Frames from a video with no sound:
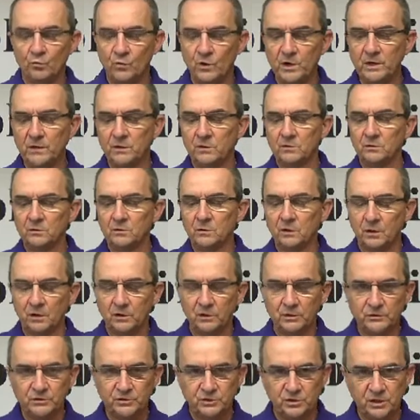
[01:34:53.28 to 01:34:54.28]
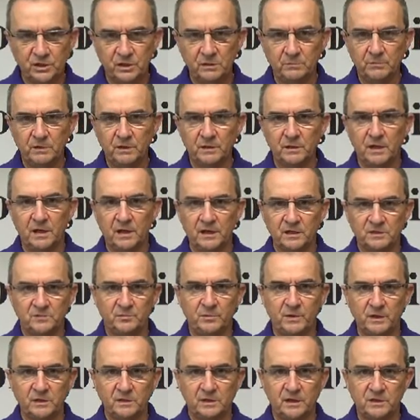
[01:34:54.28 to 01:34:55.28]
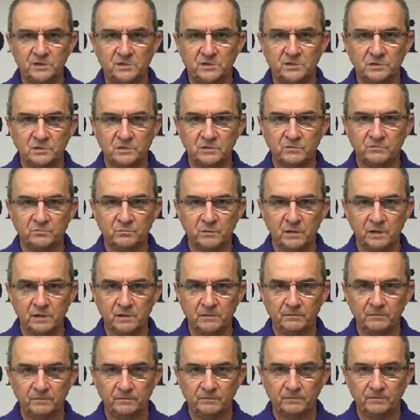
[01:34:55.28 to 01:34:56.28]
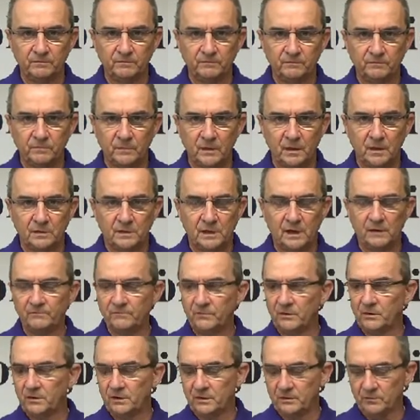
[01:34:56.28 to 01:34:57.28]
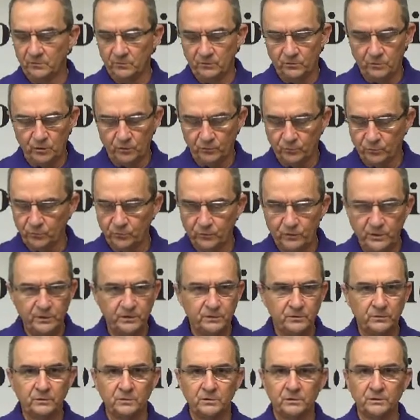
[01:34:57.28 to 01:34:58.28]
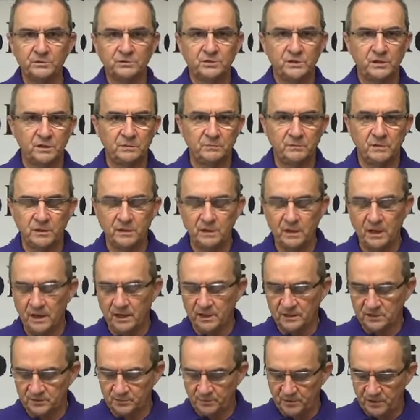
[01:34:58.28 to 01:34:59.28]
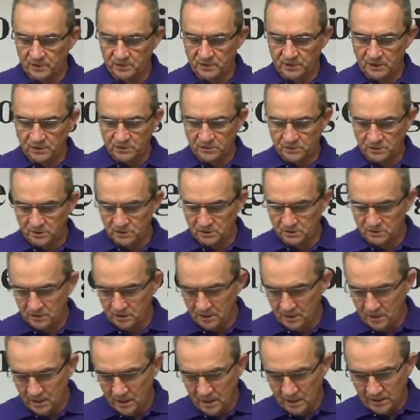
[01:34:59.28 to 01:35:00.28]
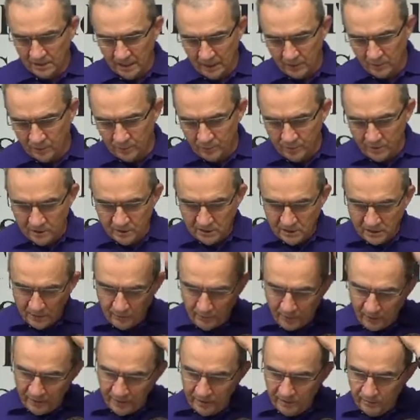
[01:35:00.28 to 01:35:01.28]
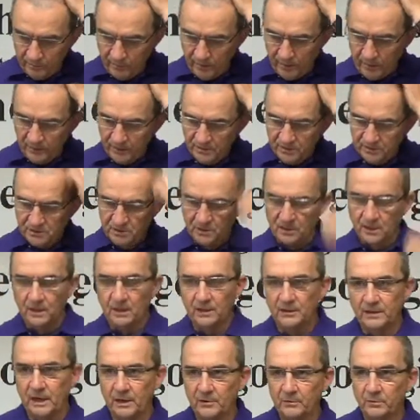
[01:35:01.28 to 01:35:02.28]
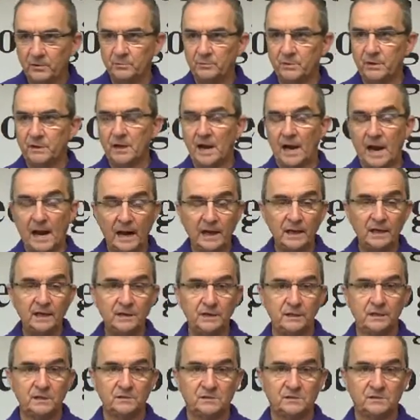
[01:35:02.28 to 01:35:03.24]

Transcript: real, legitimate expectations of me. They have very real, legitimate expectations. They would be deeply embarrassed. They would be highly